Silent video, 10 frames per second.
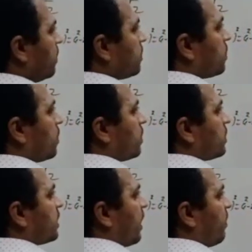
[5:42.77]
So
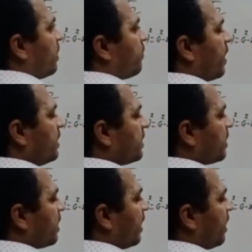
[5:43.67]
seven fives
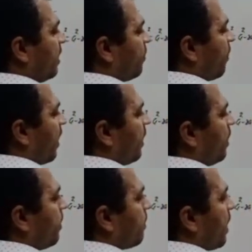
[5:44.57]
are
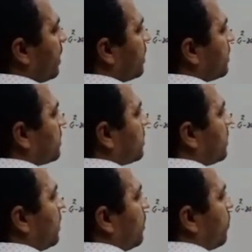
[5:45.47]
thirty-five minus
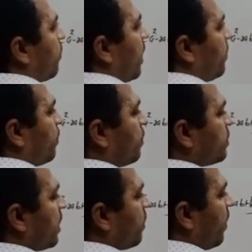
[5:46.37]
five
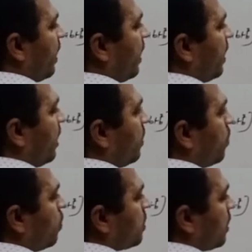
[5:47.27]
fours are twenty
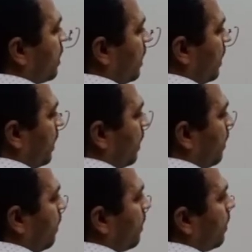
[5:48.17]
root
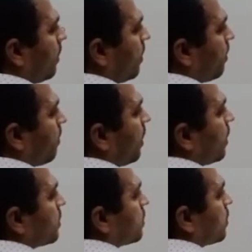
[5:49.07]
three
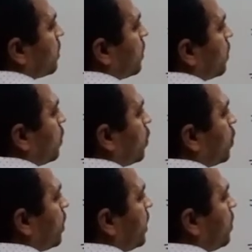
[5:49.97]
plus
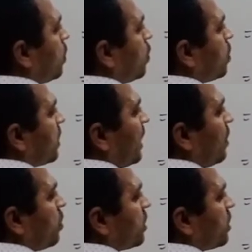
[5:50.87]
two into root three into